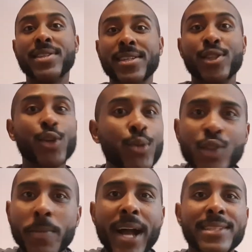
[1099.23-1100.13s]

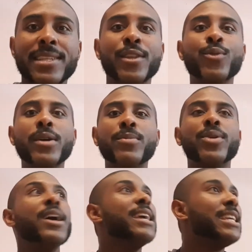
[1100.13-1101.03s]
entrances, 2 spots
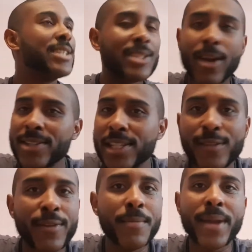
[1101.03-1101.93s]
in the Rumble. He
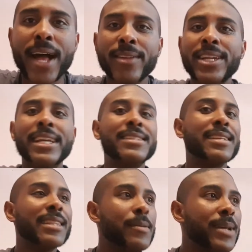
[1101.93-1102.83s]
starts as Finn
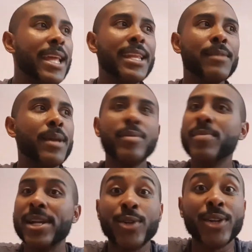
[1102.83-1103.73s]
Balor. He gets
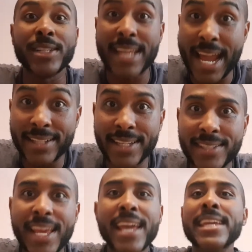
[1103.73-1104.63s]
eliminated maybe by dirty
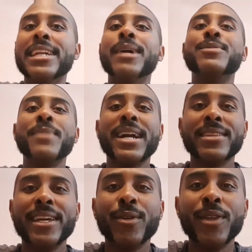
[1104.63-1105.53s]
tactics. He
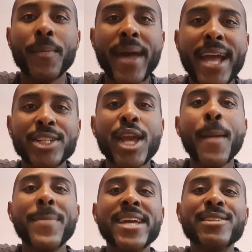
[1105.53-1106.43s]
comes back later in the
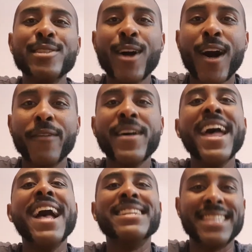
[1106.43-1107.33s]
match,
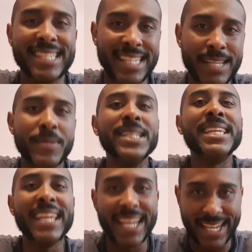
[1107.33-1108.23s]
pissed off as the
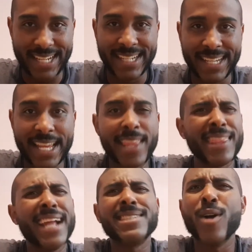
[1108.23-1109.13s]
Demon King.